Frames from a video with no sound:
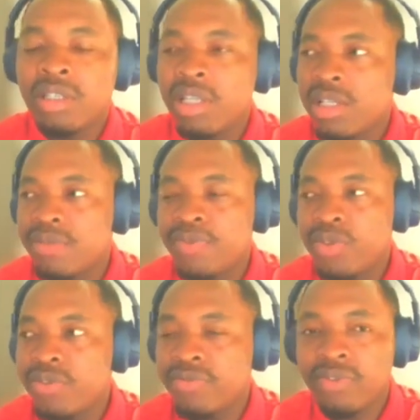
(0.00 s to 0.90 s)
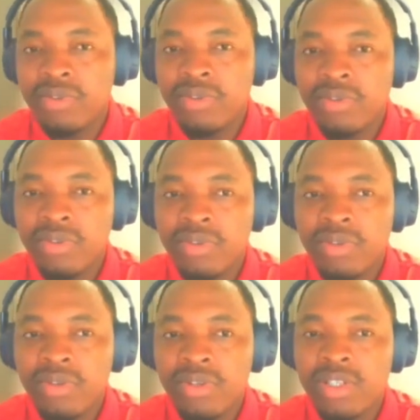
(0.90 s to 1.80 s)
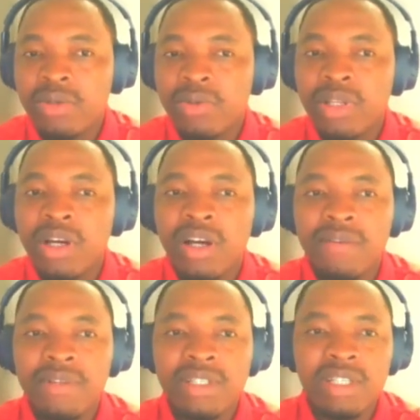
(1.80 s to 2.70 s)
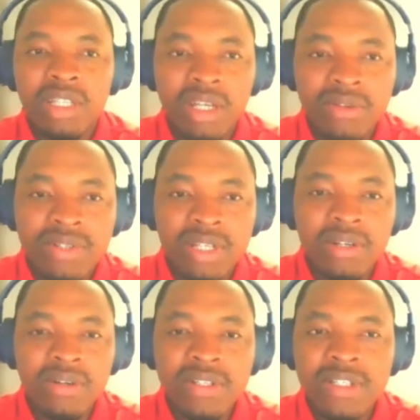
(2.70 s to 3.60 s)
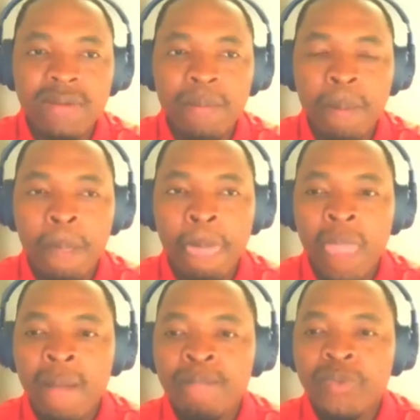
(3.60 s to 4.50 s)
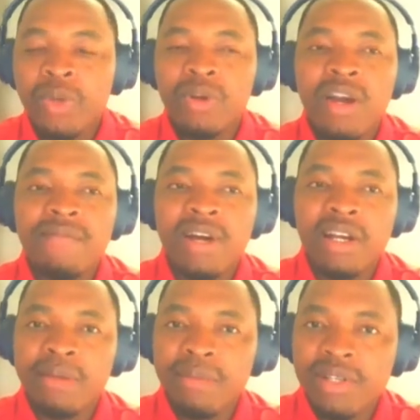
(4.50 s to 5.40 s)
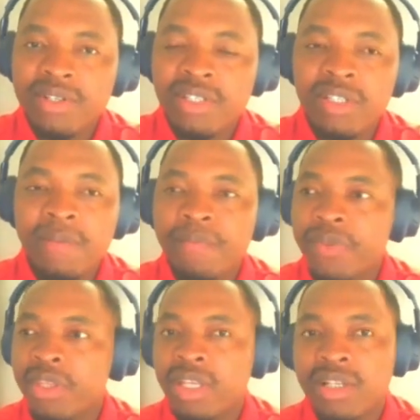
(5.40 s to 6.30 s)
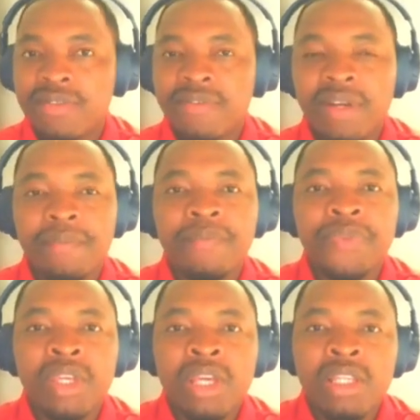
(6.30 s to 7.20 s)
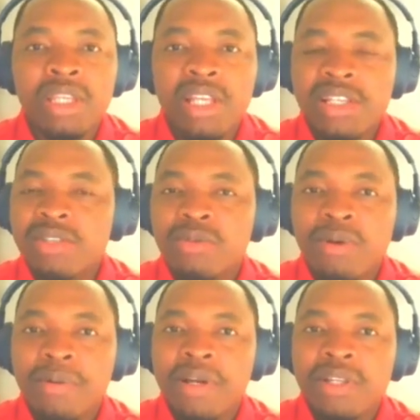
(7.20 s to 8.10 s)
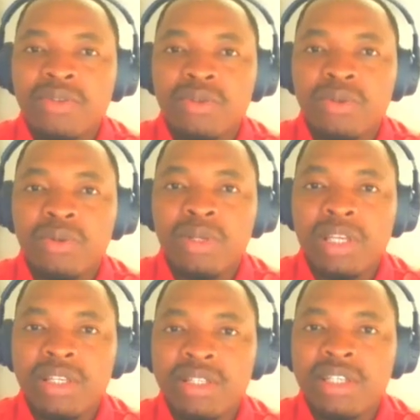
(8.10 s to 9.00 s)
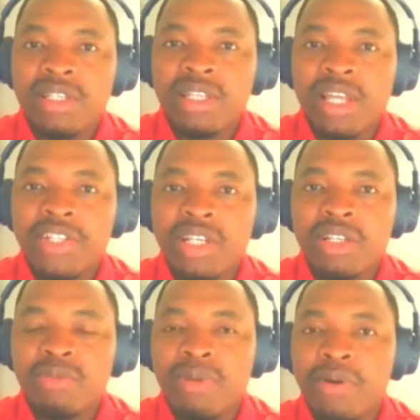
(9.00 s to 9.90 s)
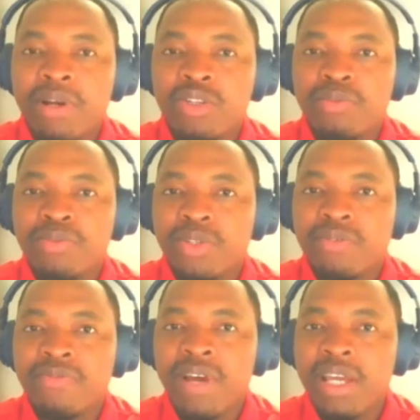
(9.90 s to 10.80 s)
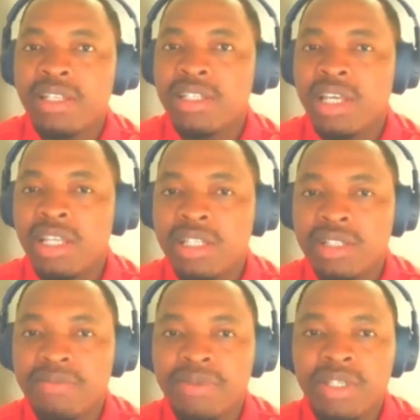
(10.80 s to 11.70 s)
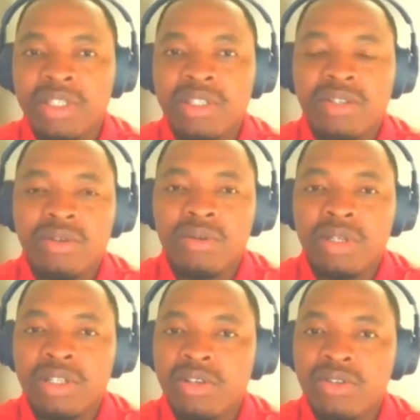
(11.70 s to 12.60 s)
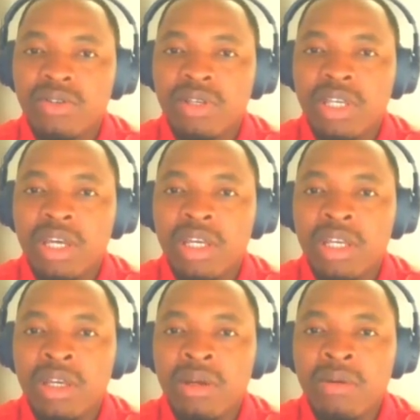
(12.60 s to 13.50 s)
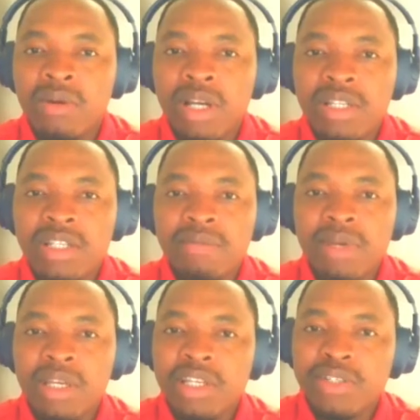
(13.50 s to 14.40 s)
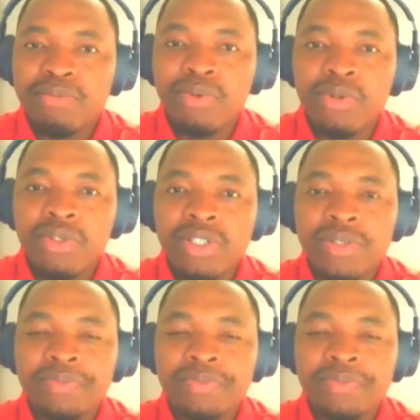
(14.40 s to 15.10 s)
that's beautiful. See, we now have it in nanoseconds. You have RMSD, that's fine. Last thing we want to do is this legend, we might want to beautify it a little bit. So it's also here. You can say make it bold,